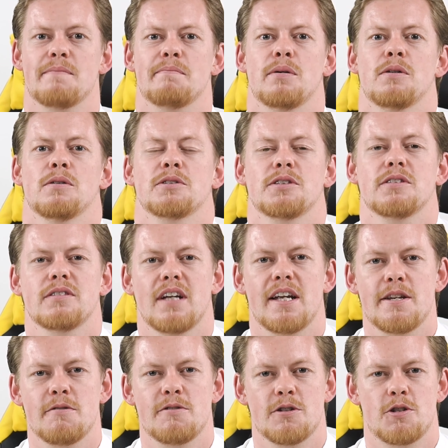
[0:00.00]
important,
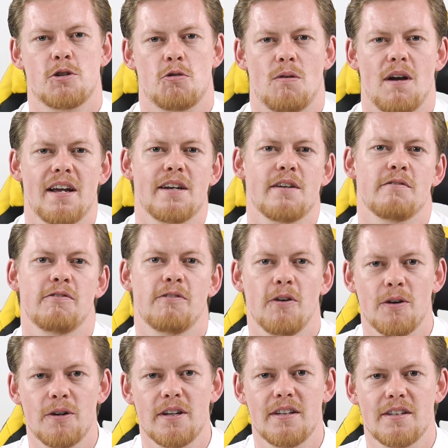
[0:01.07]
and you should try and
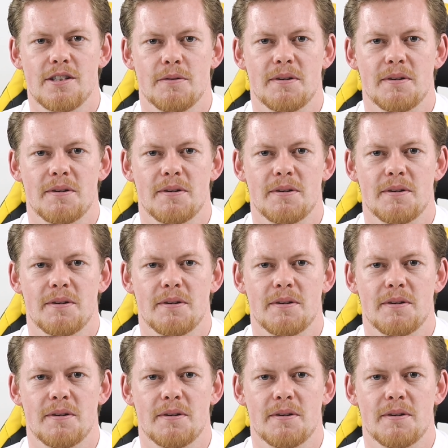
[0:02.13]
avoid